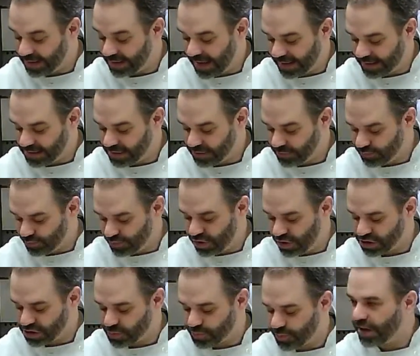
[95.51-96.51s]
I like to,
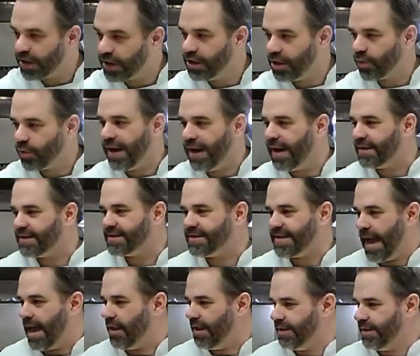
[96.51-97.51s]
you can sprinkle it right on
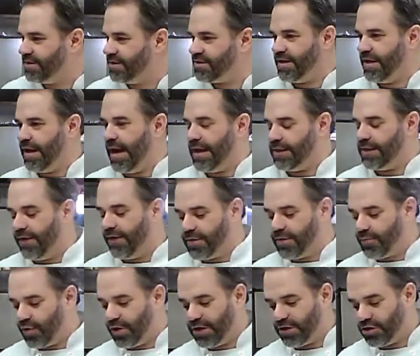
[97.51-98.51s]
salads. I
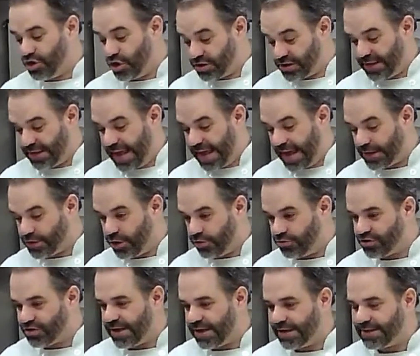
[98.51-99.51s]
love to put it just like that,
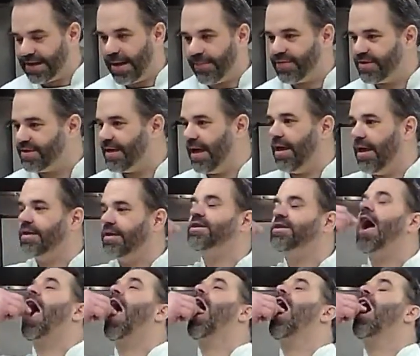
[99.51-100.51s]
toasted on top of
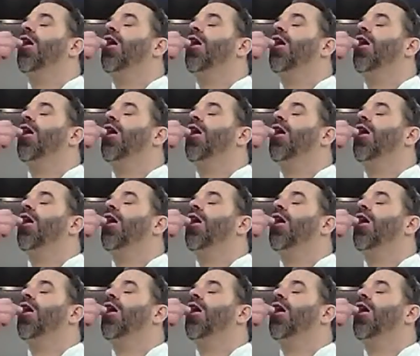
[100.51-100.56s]
salads.